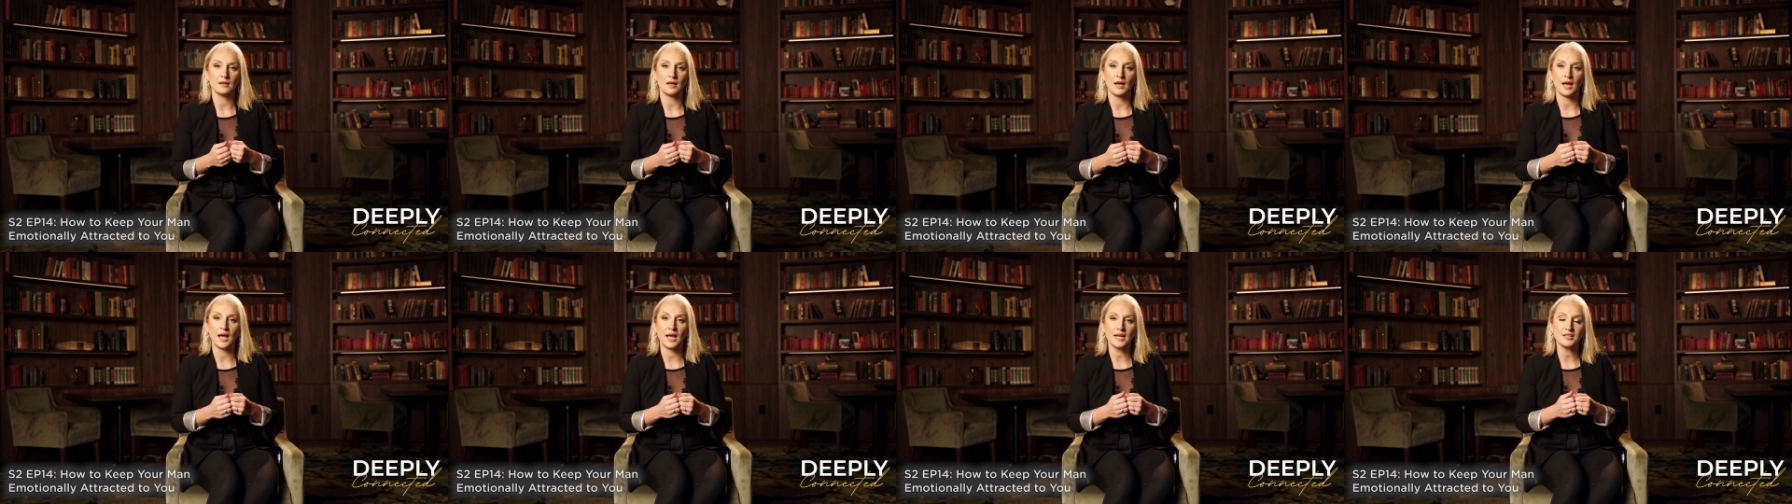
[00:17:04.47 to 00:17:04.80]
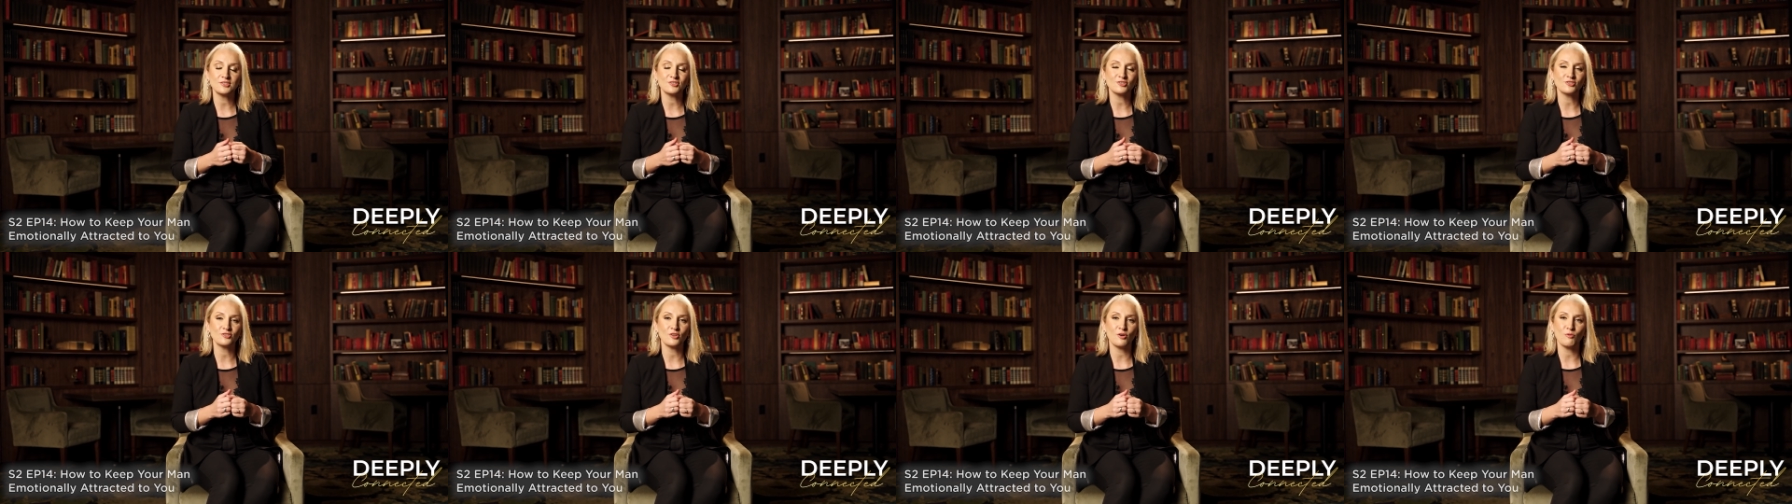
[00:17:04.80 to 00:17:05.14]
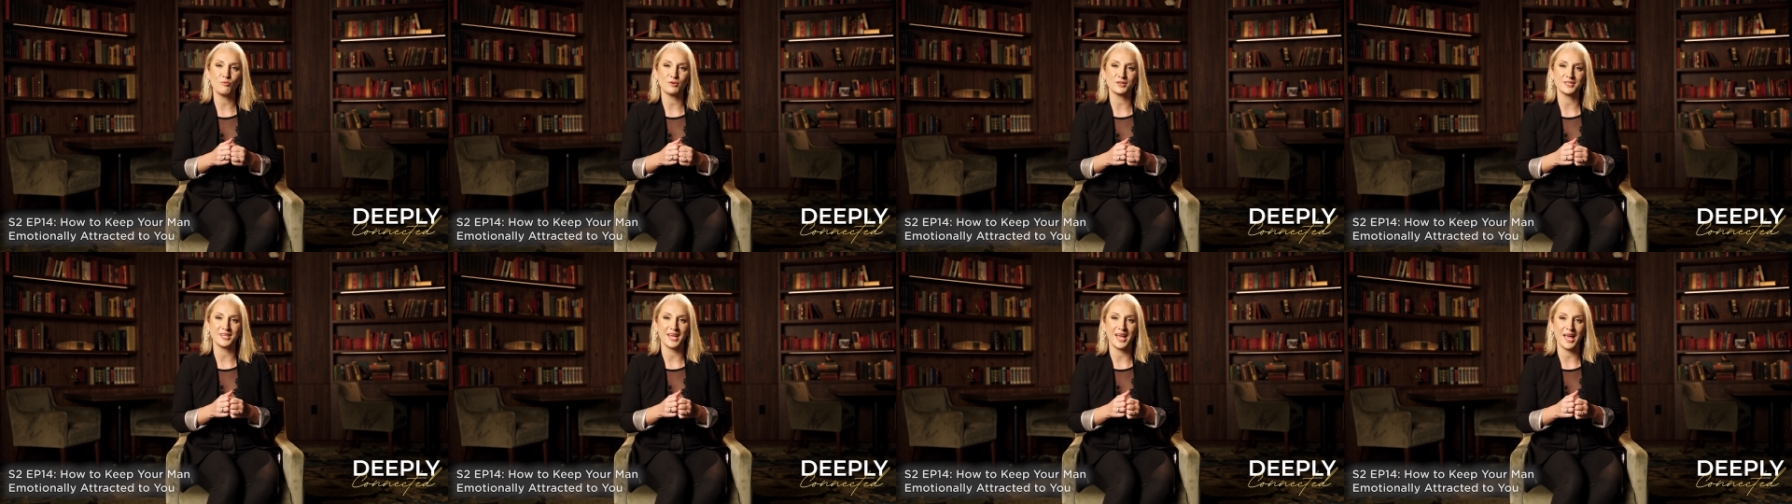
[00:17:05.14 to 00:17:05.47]
I don't know
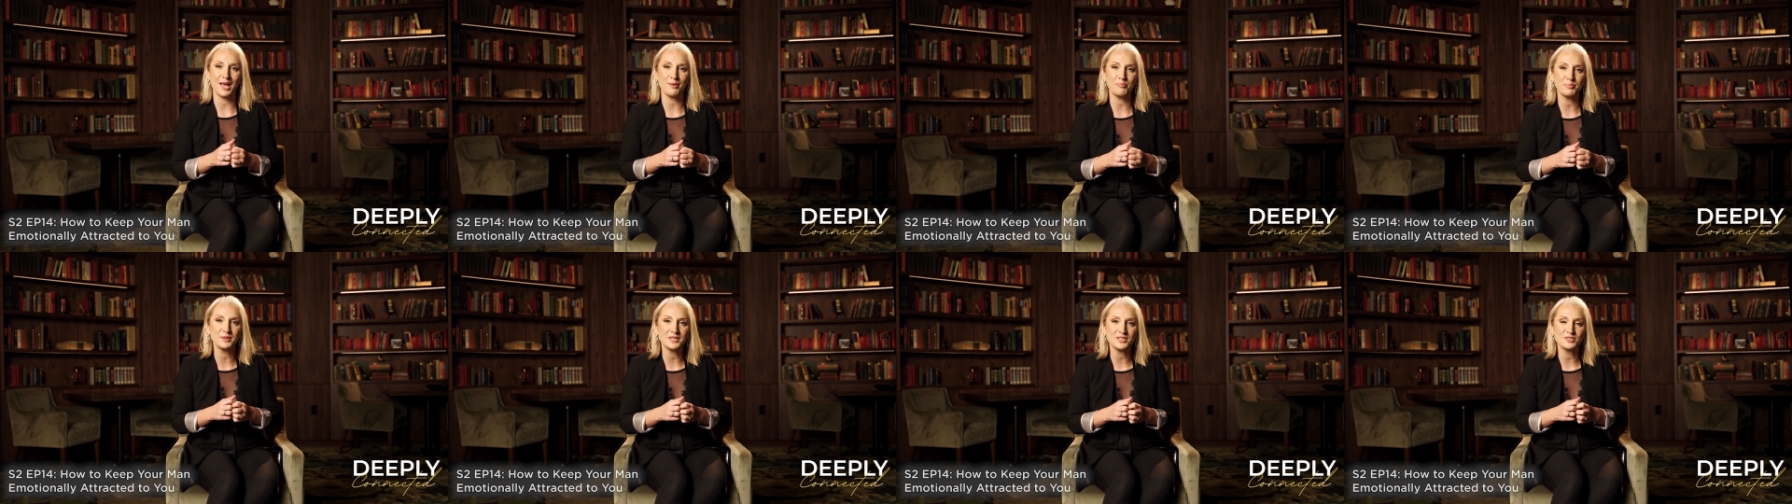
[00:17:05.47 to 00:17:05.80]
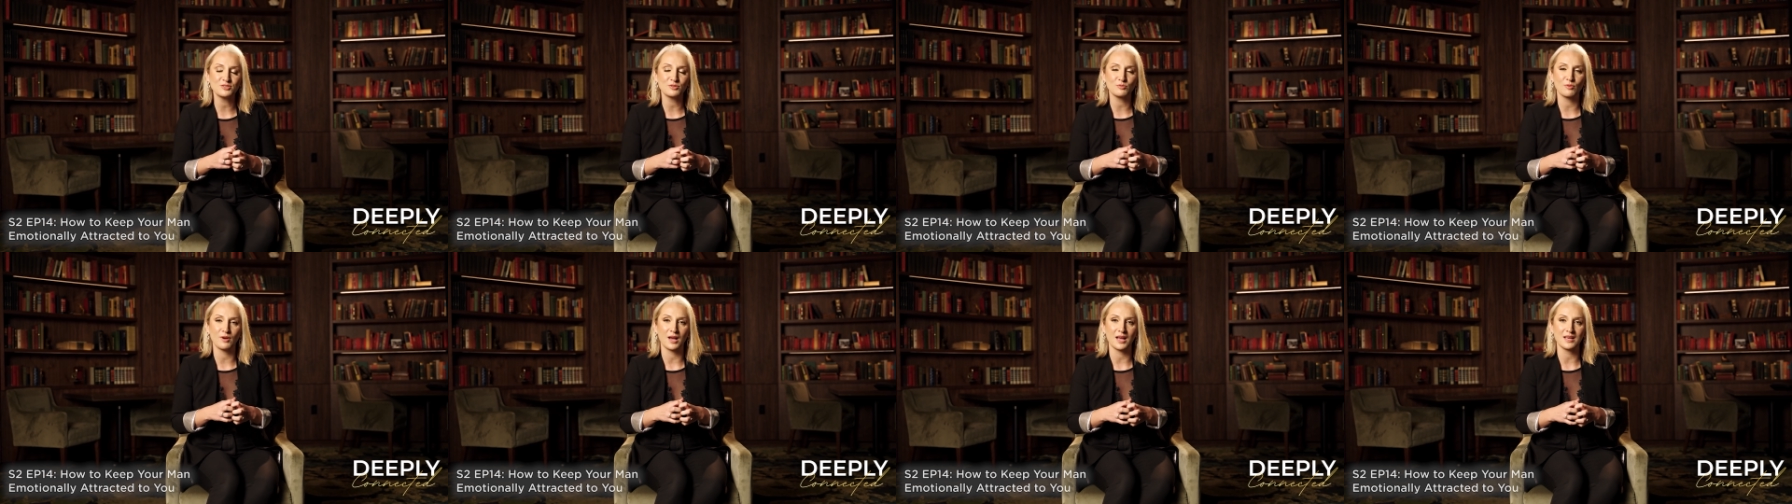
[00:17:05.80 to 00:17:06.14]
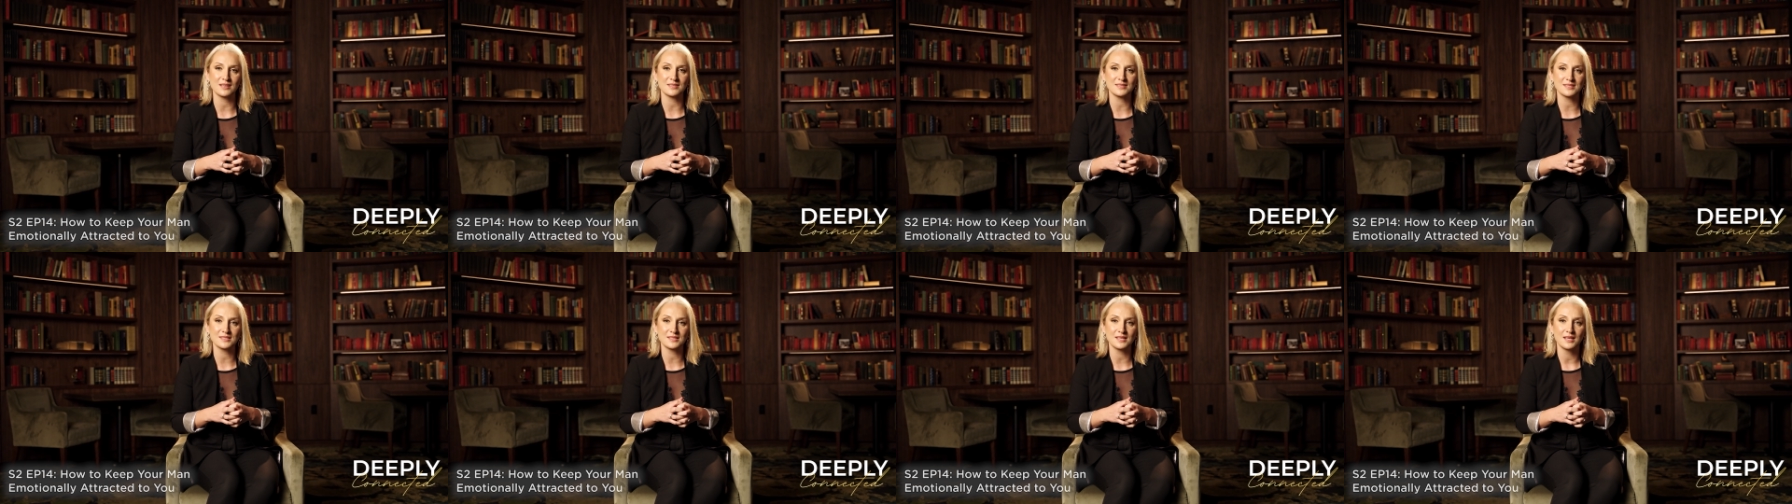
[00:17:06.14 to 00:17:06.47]
what happened to
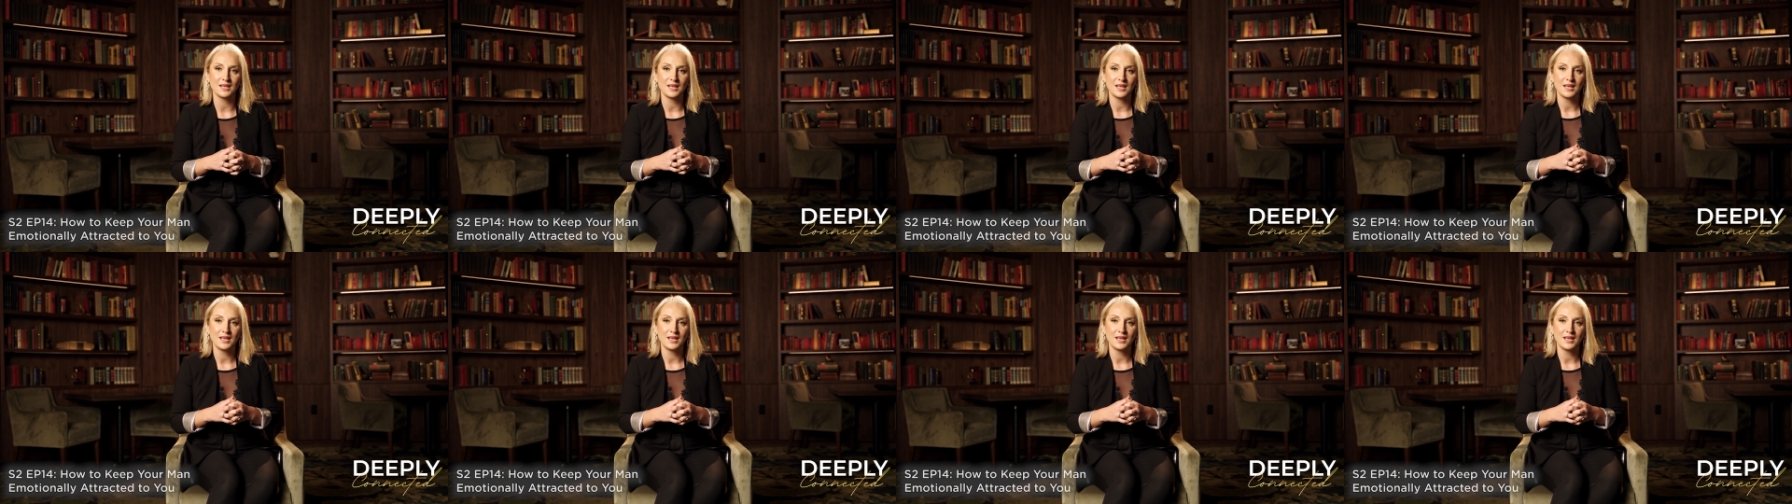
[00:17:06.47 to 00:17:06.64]
us.